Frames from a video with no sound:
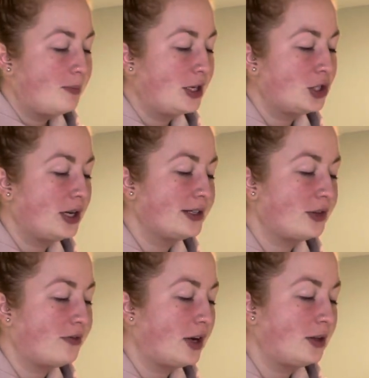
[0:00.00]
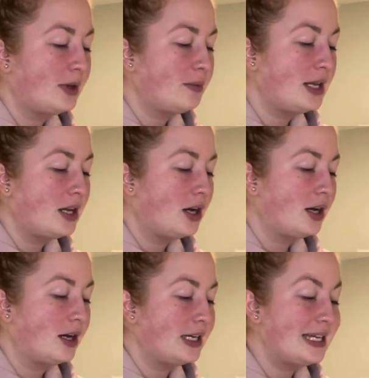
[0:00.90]
sure you guys are following me
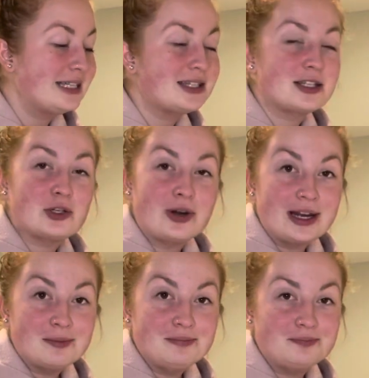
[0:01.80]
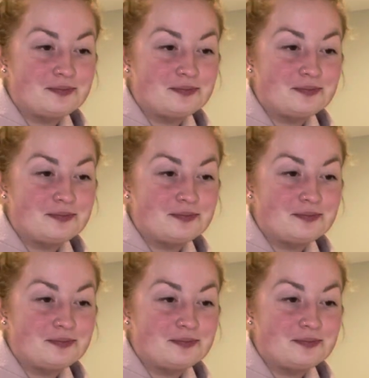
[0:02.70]
on Instagram.